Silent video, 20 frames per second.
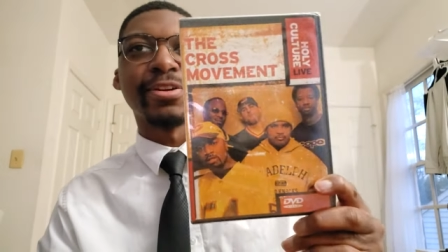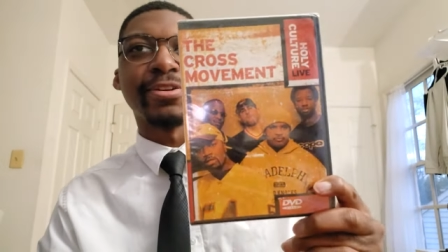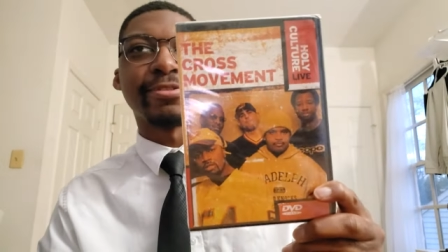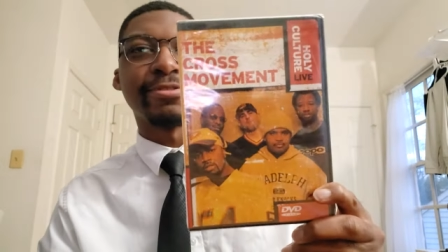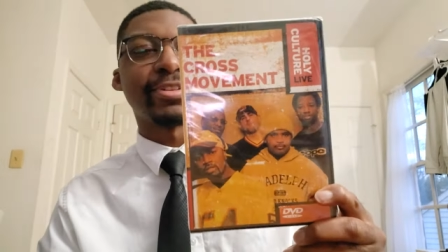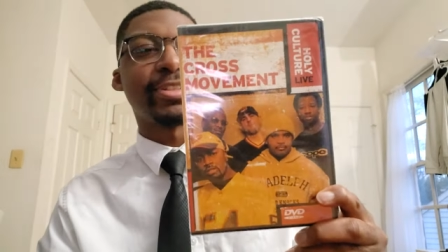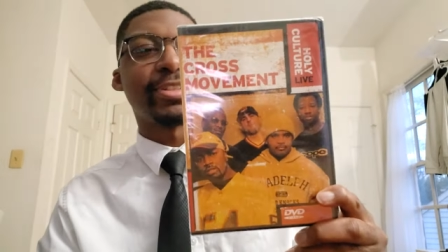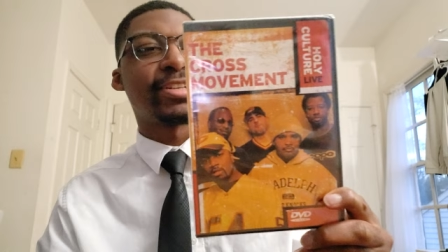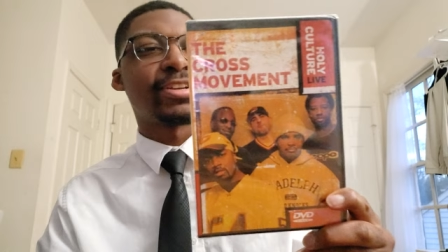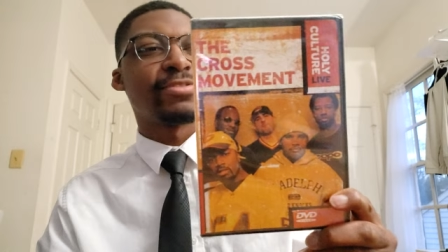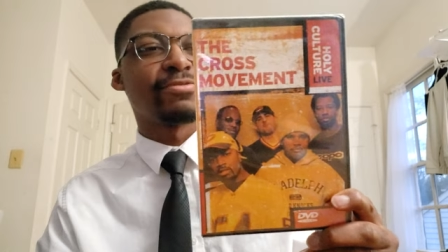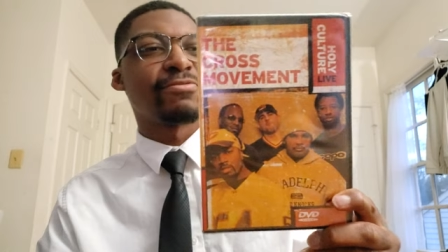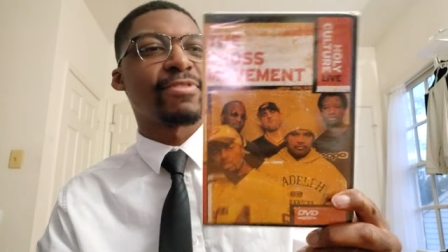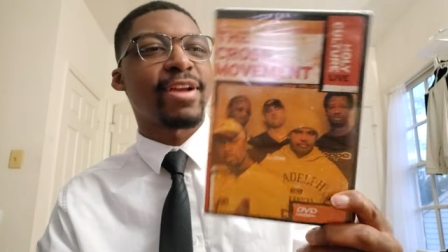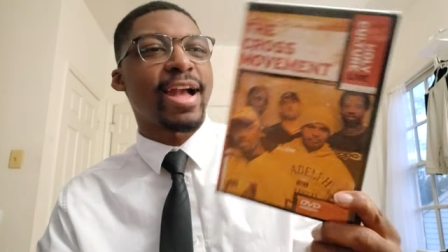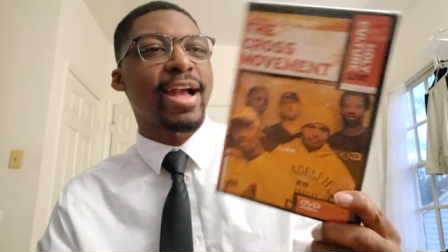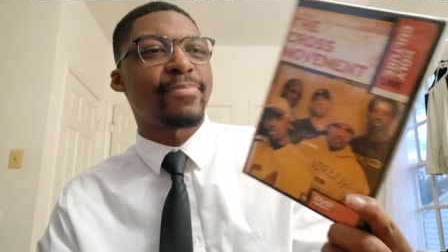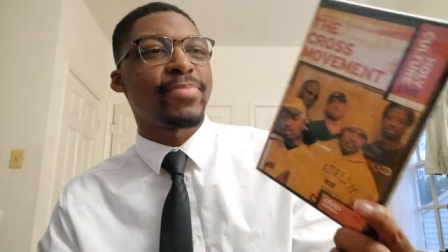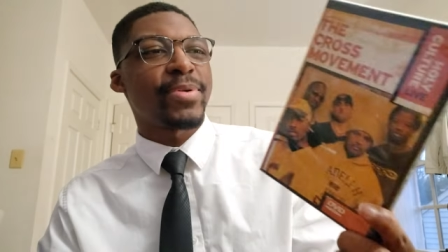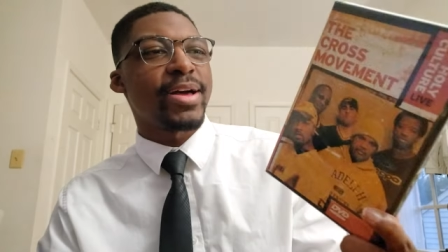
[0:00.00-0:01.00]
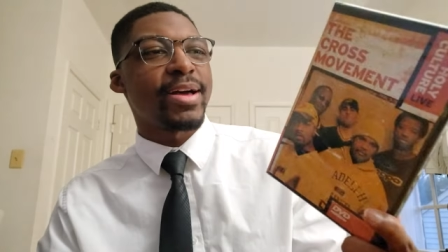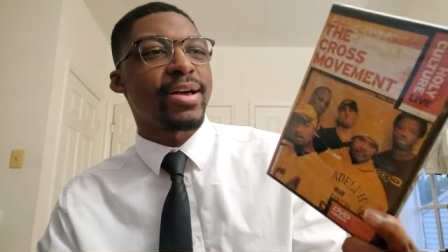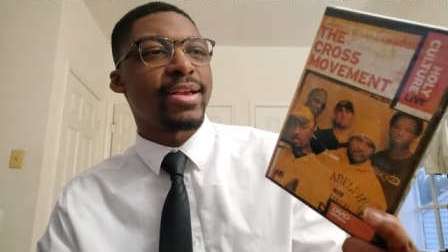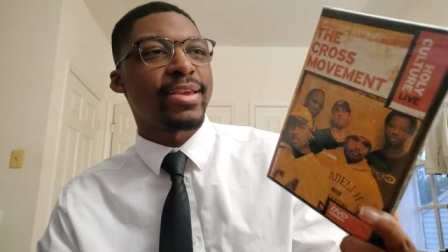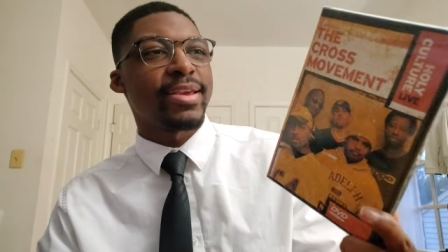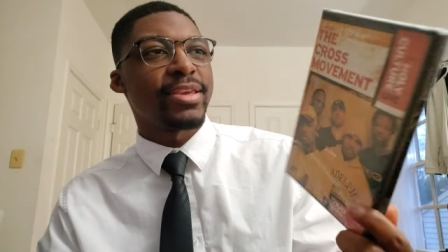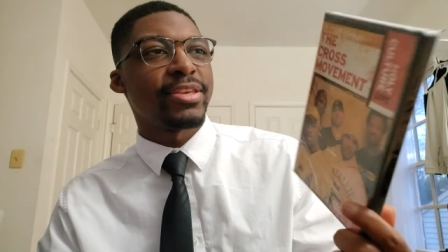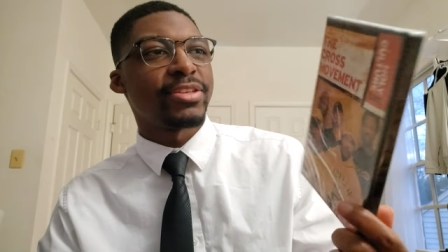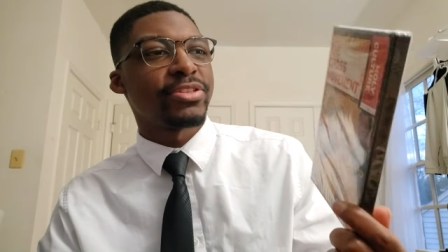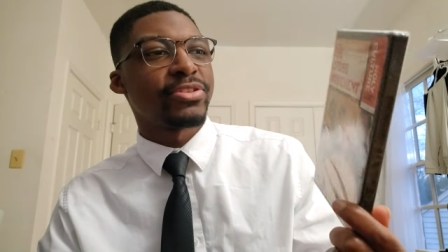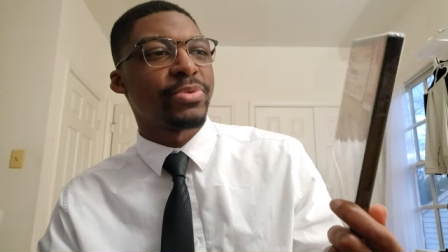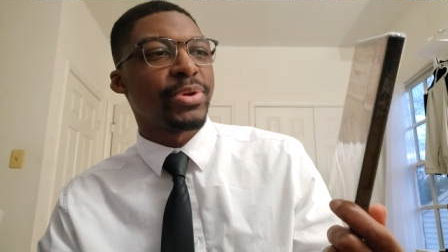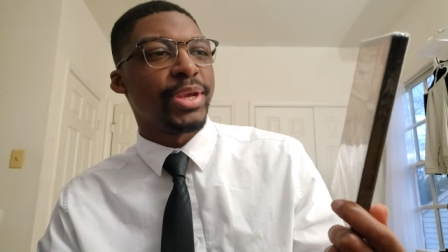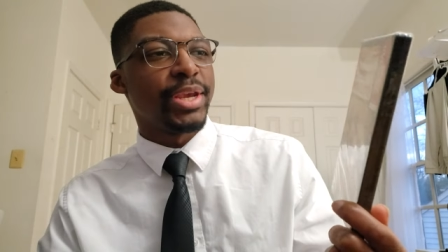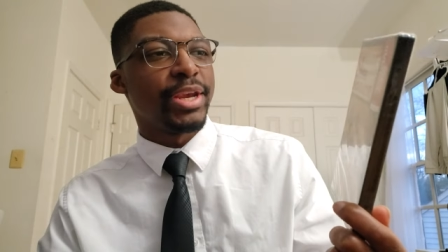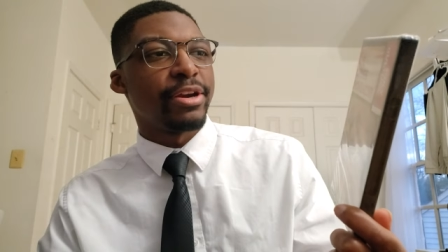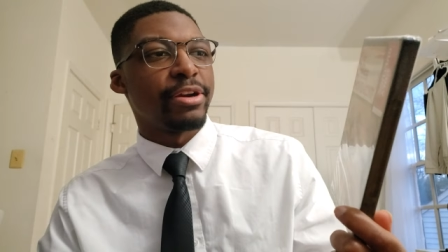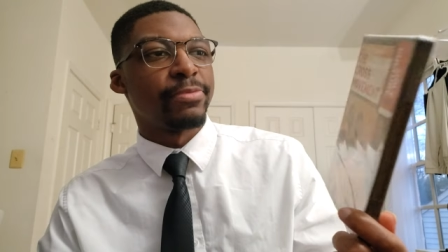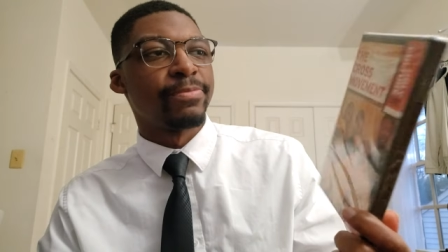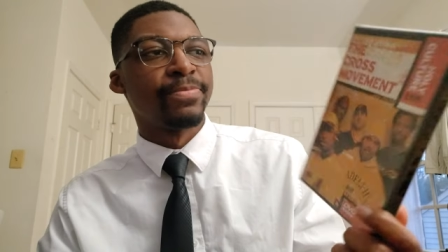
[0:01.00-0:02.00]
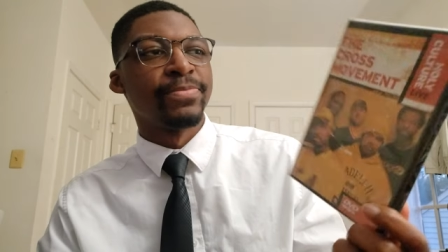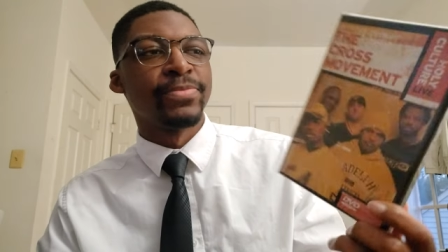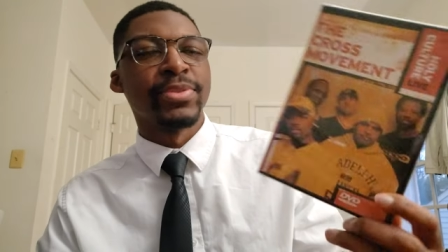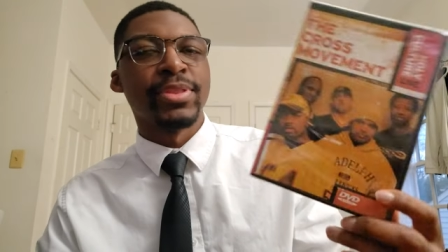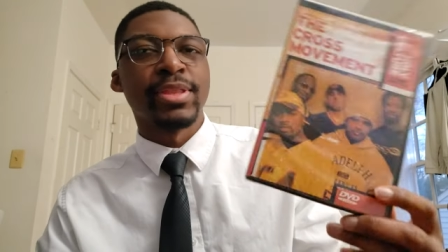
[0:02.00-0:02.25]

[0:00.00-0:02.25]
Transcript: Christian rap uh, history here.